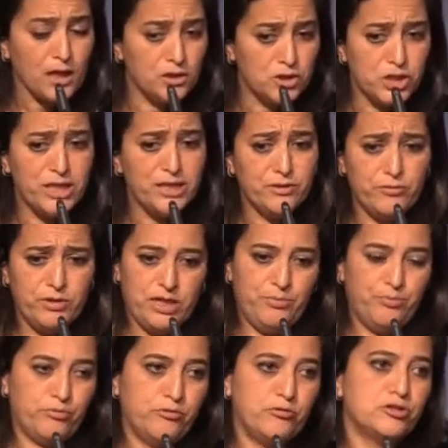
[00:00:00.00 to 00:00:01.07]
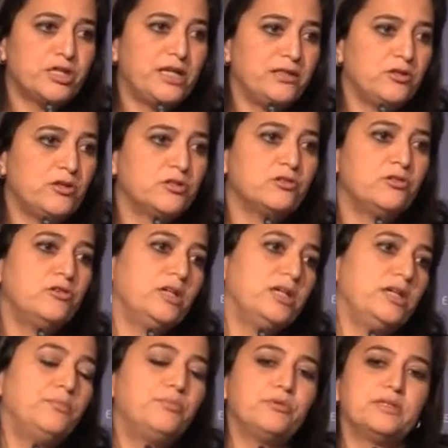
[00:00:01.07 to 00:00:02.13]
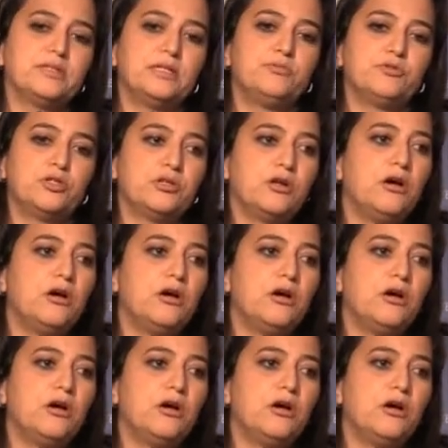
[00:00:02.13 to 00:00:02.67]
a general approach and not only a perception